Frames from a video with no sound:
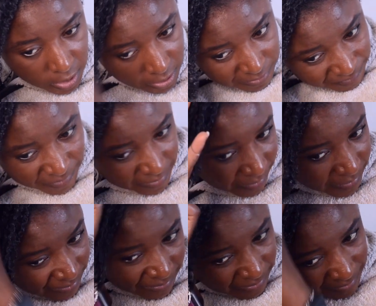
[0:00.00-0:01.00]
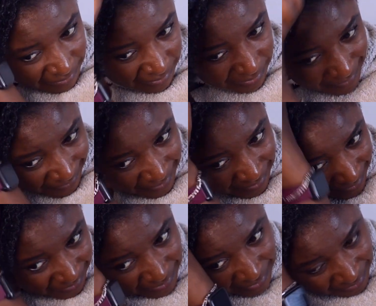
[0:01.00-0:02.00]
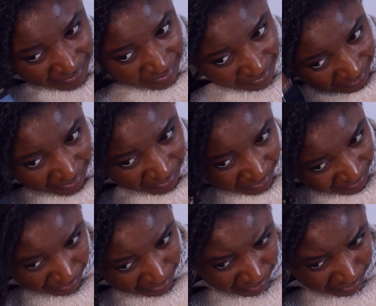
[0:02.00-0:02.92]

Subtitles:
everything is completely done. But I made